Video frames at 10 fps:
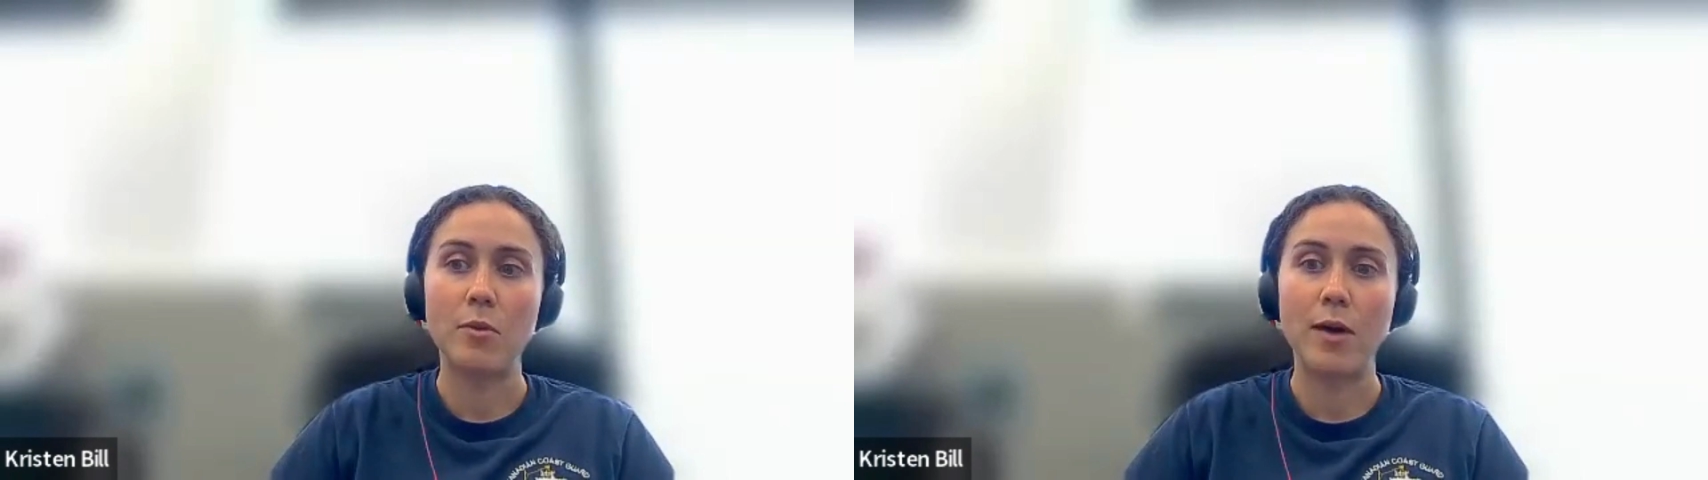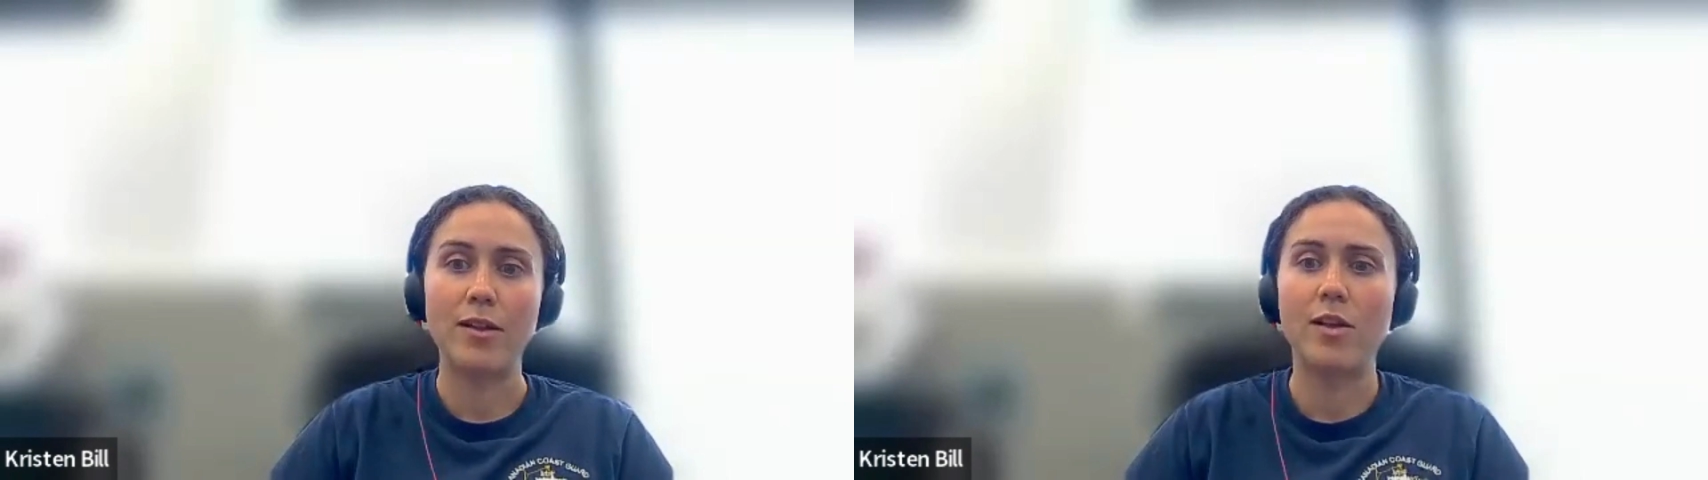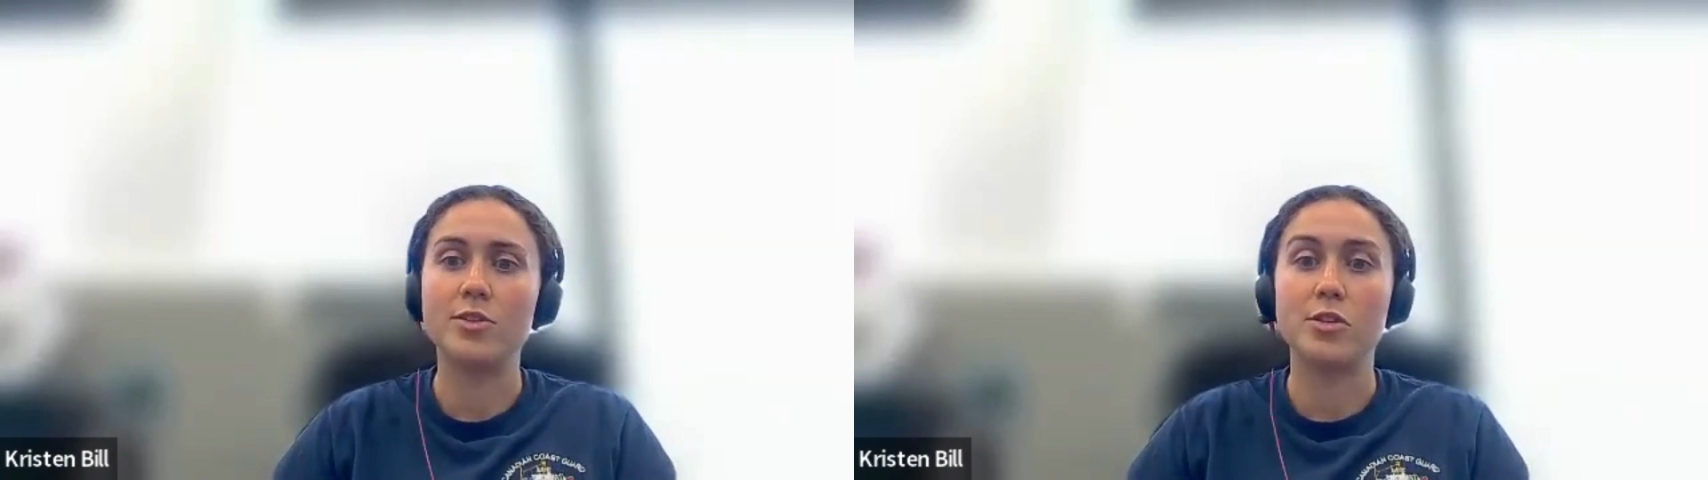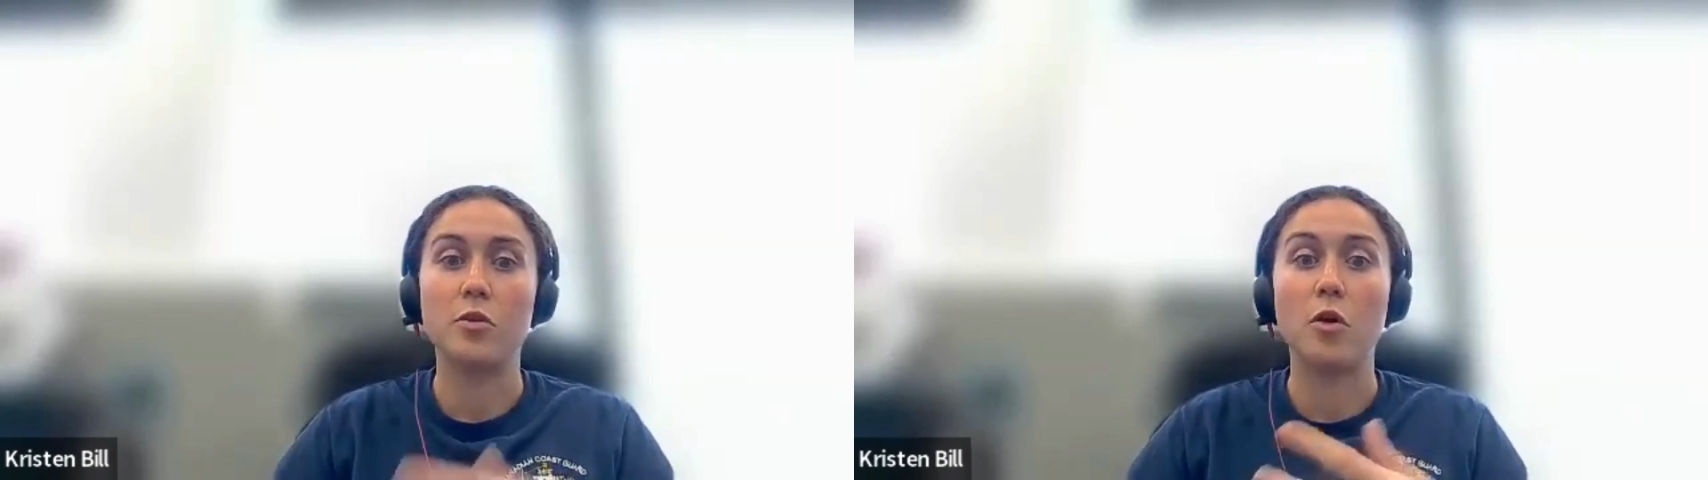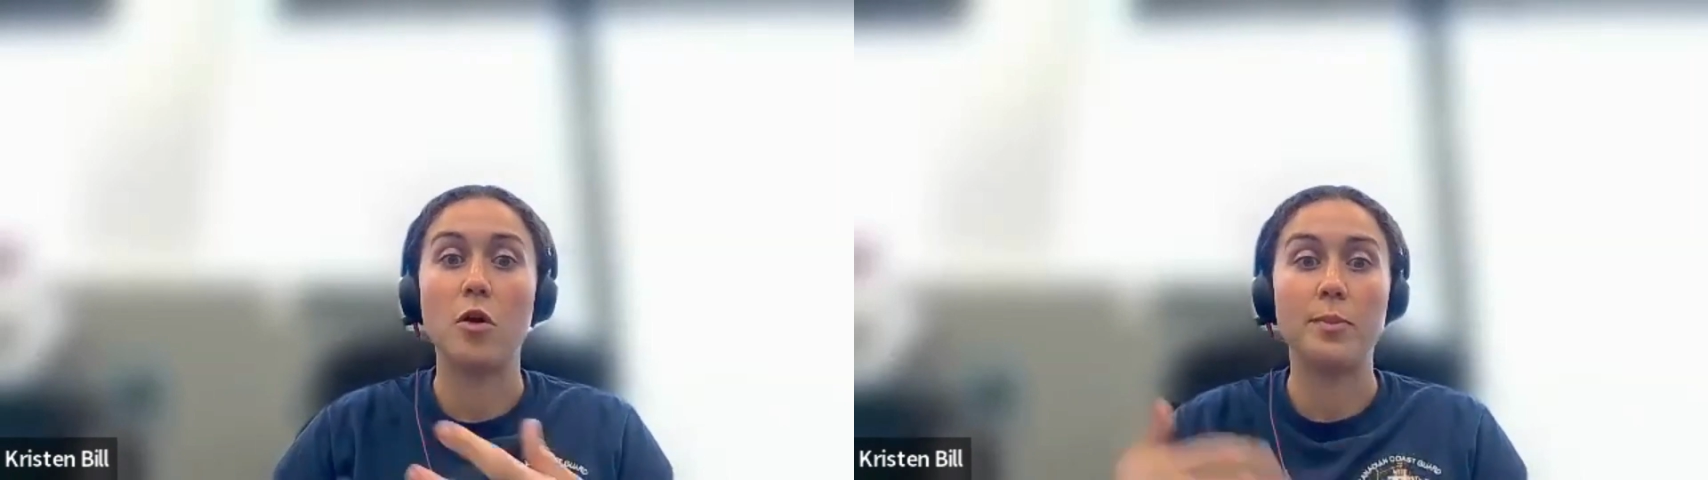while
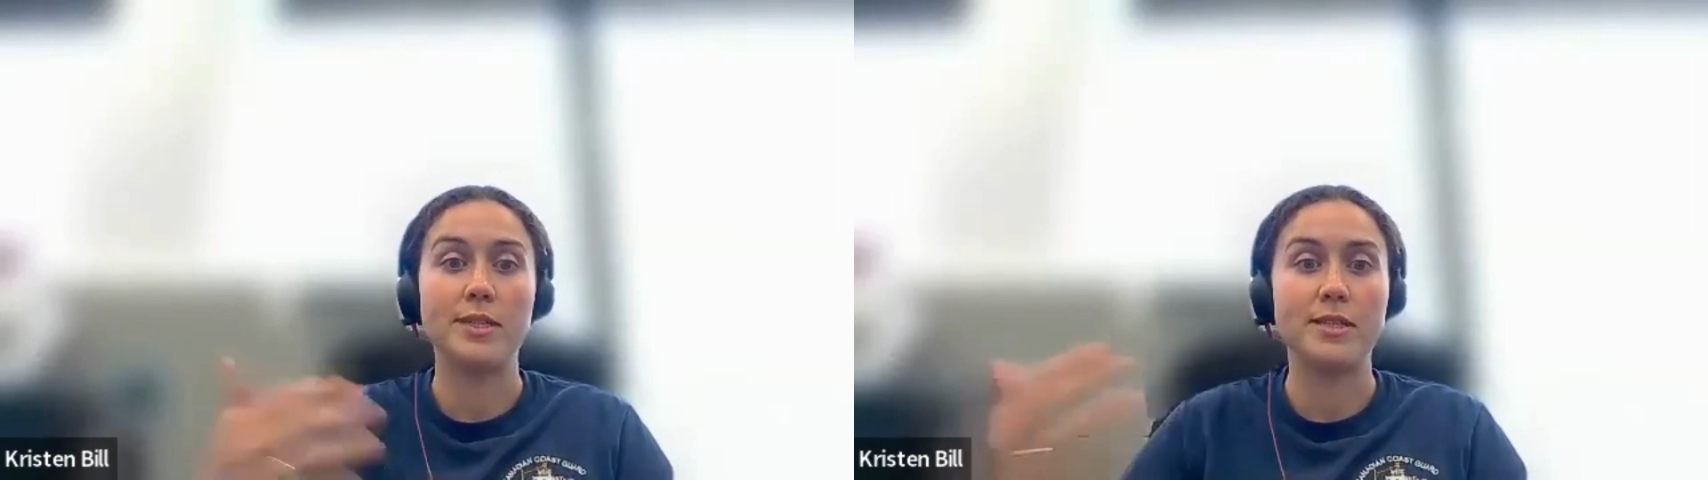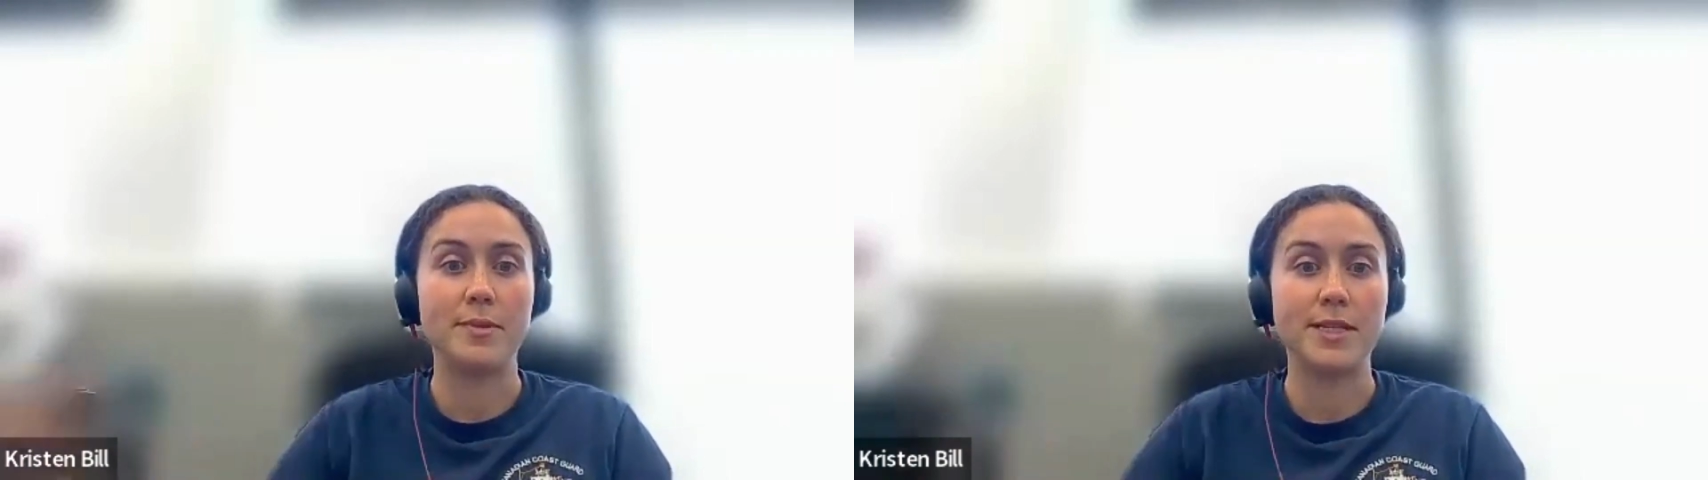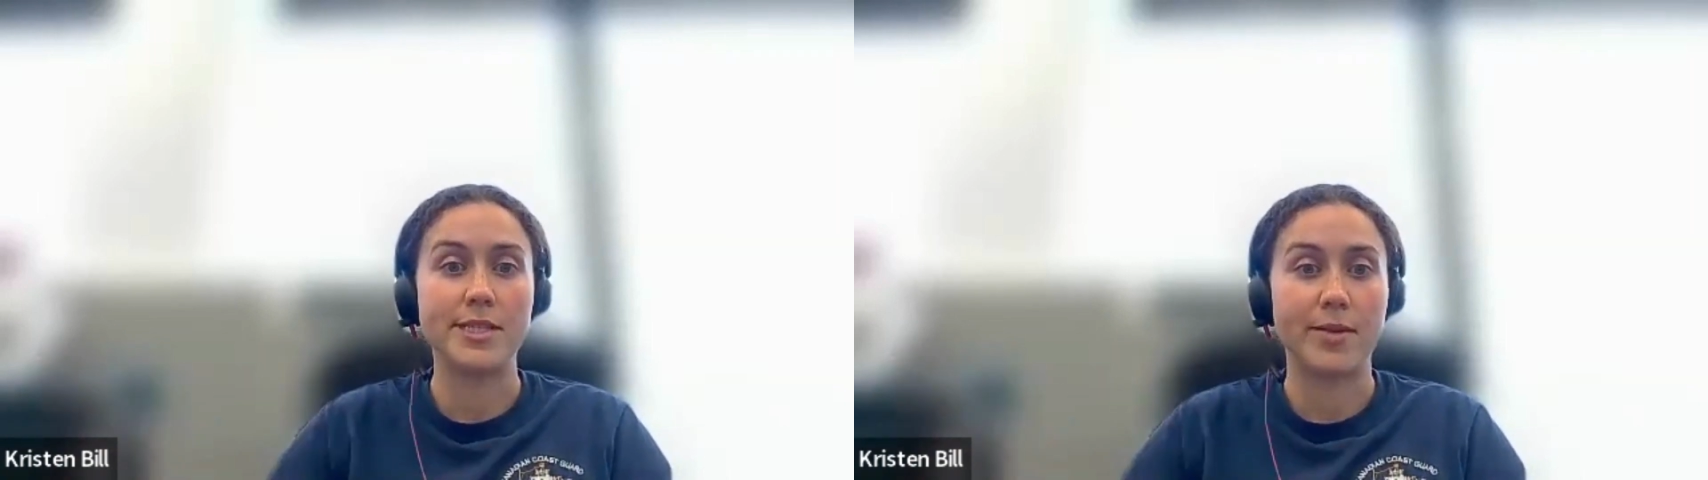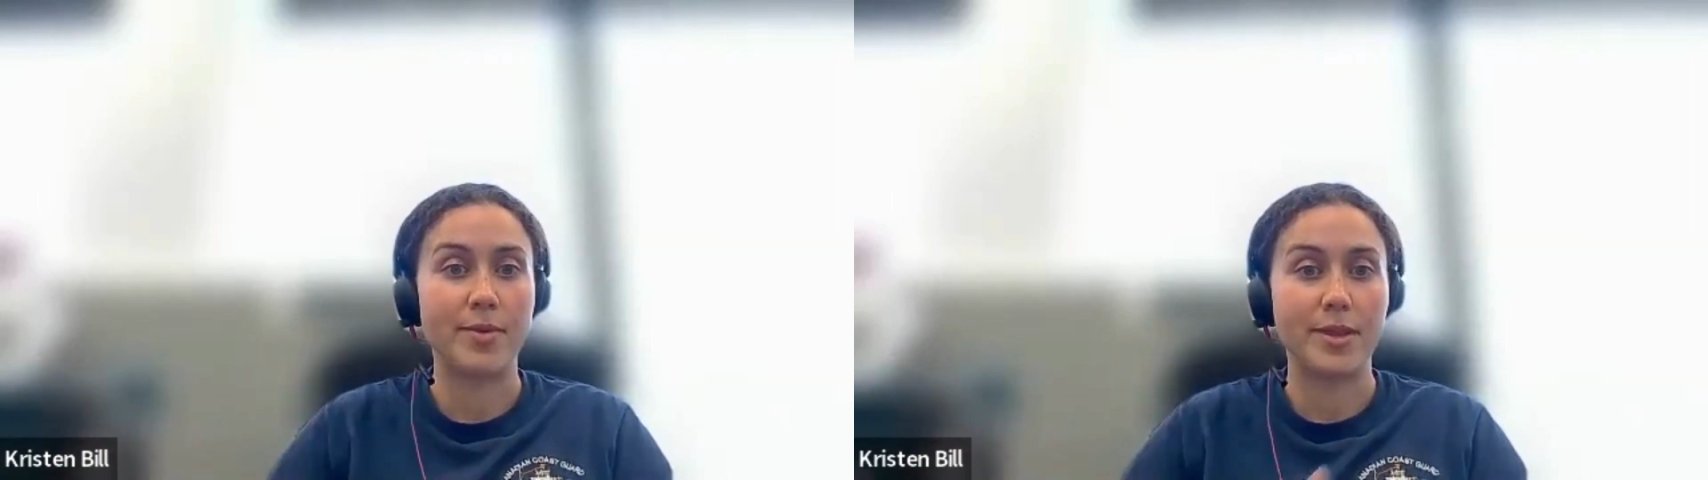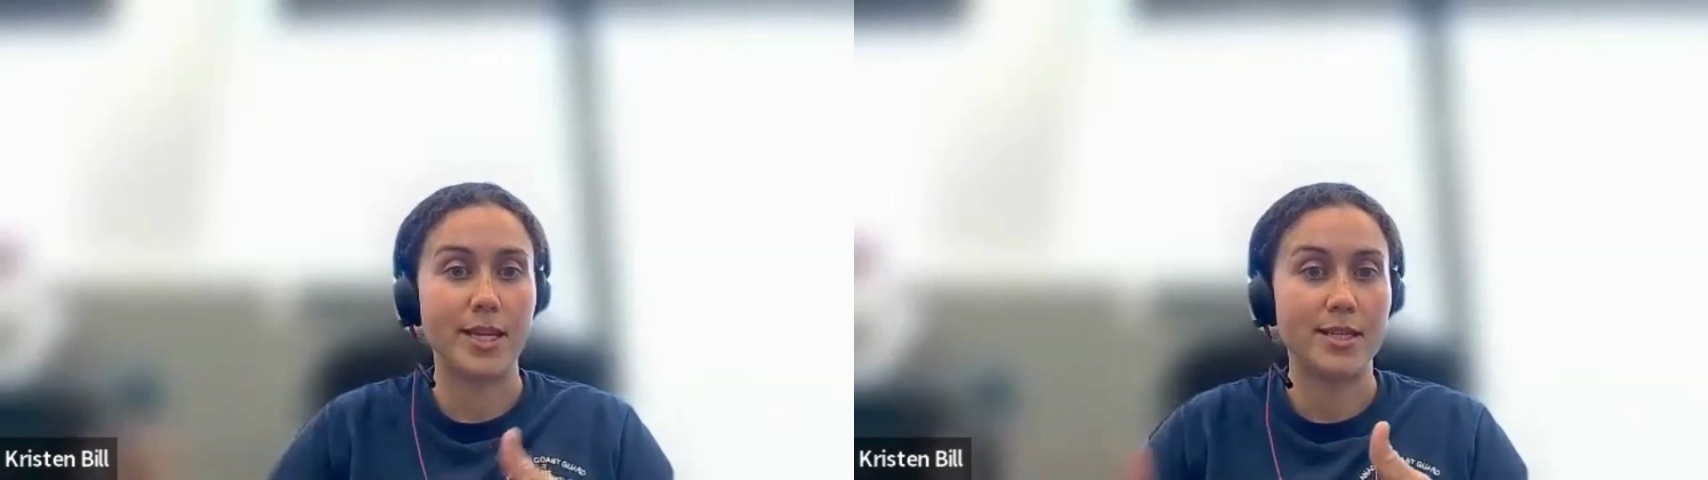also hoping to meet
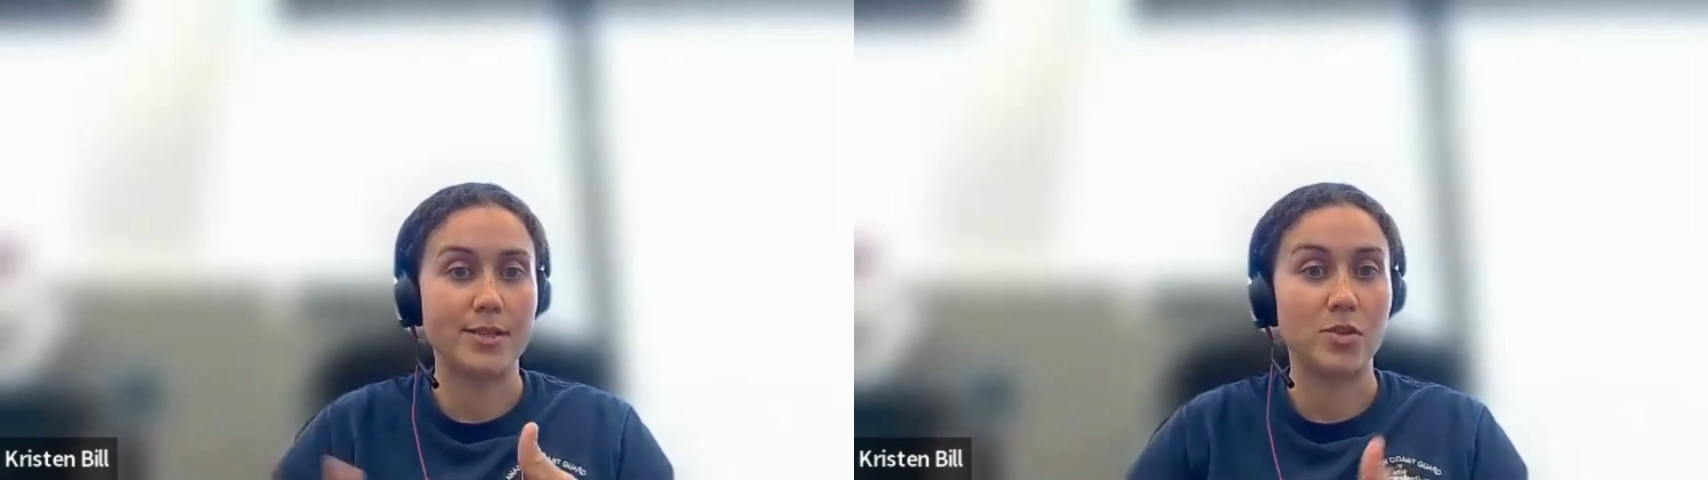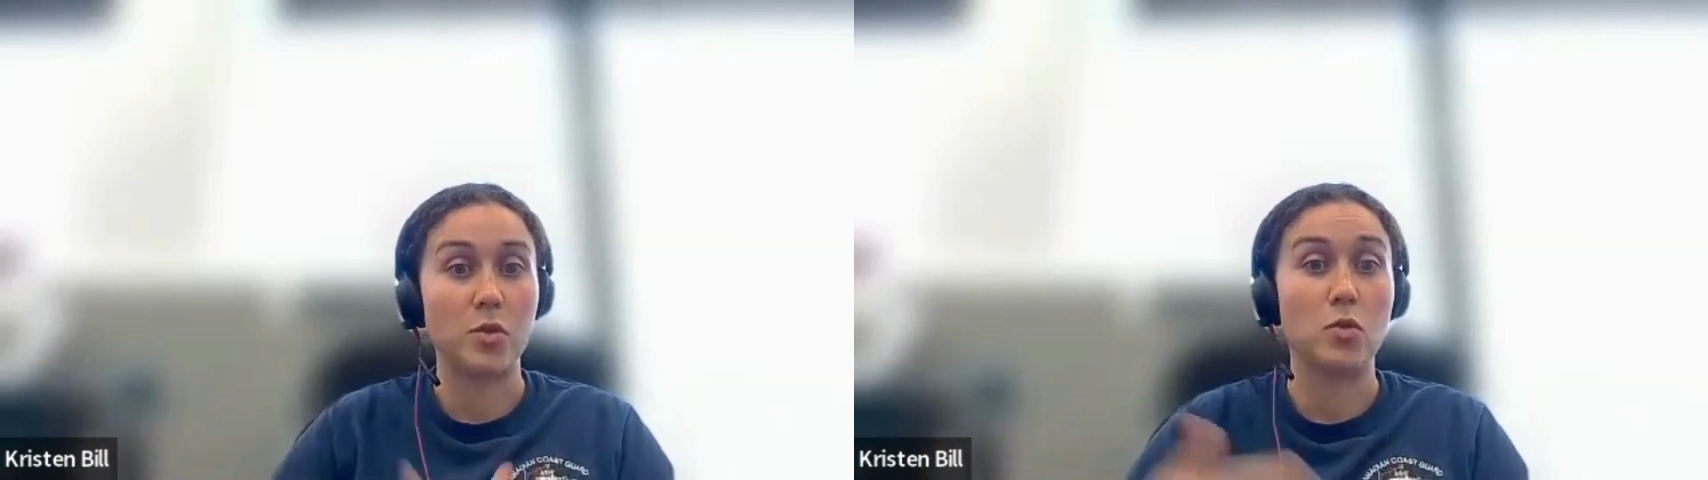some of these